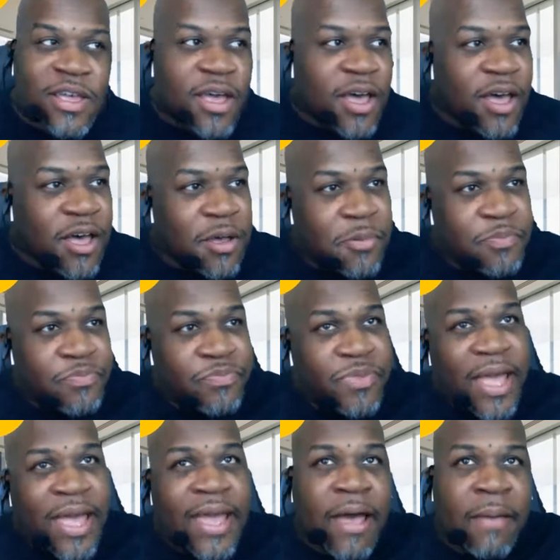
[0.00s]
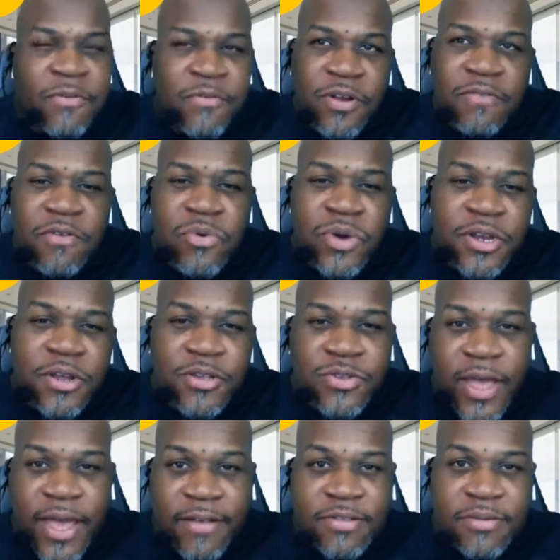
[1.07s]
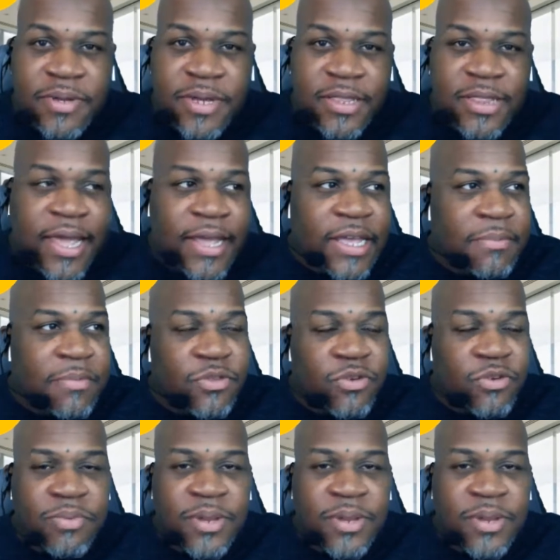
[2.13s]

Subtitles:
I'm in front of a window, so I have some good light coming through,